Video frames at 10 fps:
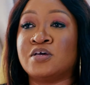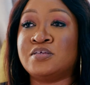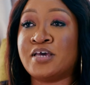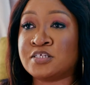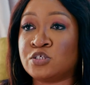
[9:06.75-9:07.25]

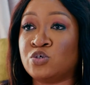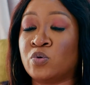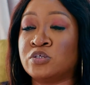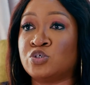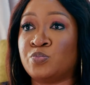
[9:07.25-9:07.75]
Yes, you
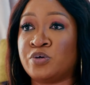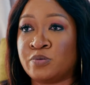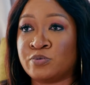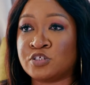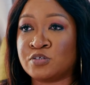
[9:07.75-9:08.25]
want to be
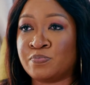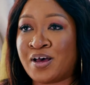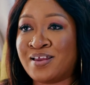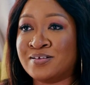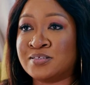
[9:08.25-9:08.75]
able to
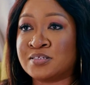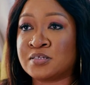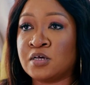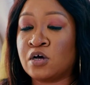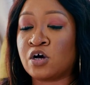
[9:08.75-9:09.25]

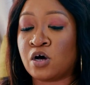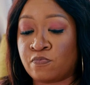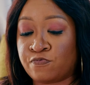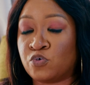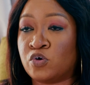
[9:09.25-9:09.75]
balance
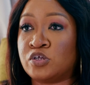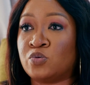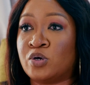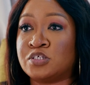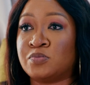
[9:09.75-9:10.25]
comfort,
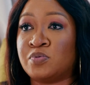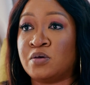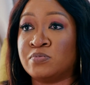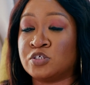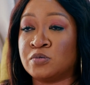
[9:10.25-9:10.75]
you want to be
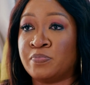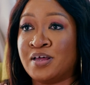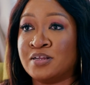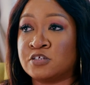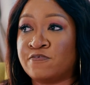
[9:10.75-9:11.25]
able to
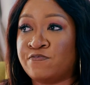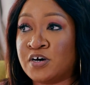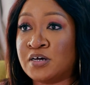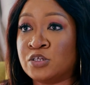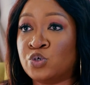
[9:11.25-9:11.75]
balance
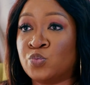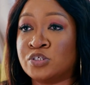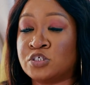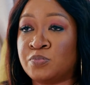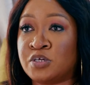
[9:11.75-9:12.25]
fun, you
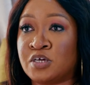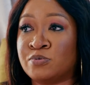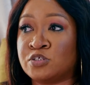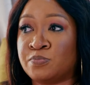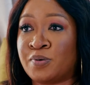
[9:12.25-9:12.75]
want to be
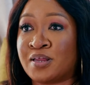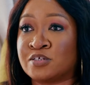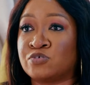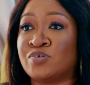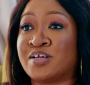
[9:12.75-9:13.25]
able to
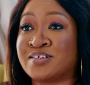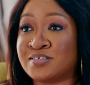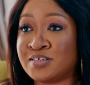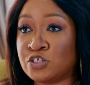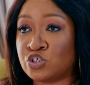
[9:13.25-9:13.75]
balance
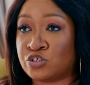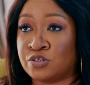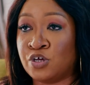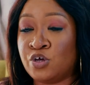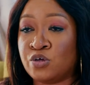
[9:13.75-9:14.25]
relaxation,
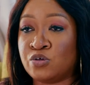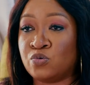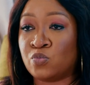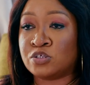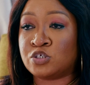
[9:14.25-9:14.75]

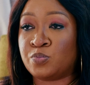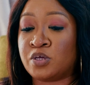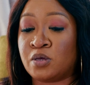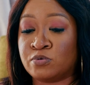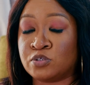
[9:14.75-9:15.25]
you want to
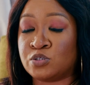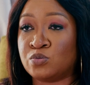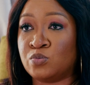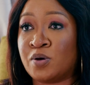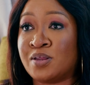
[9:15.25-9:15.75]
be able
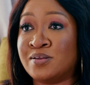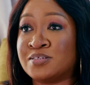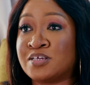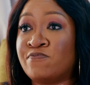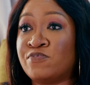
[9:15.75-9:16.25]
to
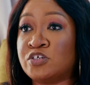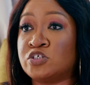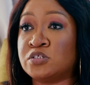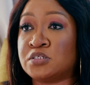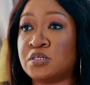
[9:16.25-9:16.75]
balance
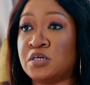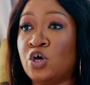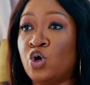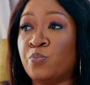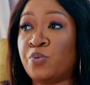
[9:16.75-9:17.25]
efficiency,
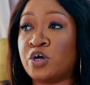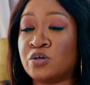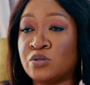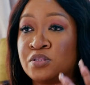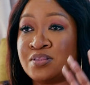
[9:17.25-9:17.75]

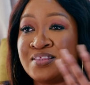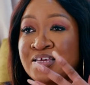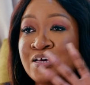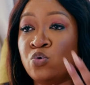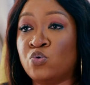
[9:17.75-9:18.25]
but
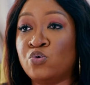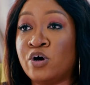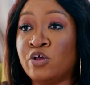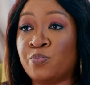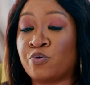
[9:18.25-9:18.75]
who
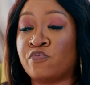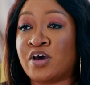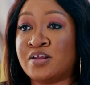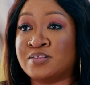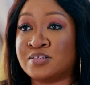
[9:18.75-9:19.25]
are you
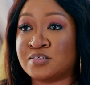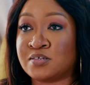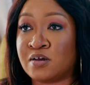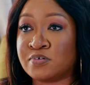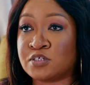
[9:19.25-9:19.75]
providing these
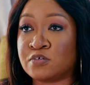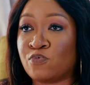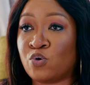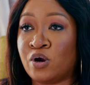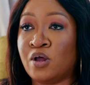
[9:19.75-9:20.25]
services
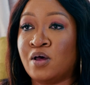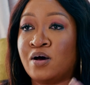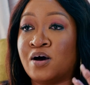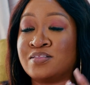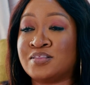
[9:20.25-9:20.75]
for
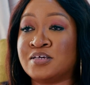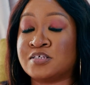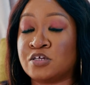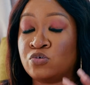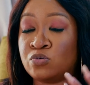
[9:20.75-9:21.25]
are
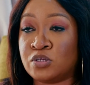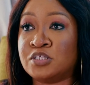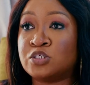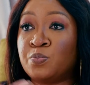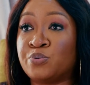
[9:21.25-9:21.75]
things that you
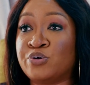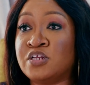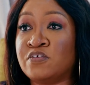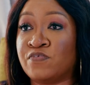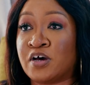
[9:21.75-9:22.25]
need to
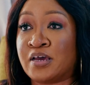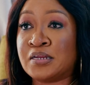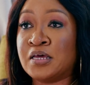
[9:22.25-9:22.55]
predefine.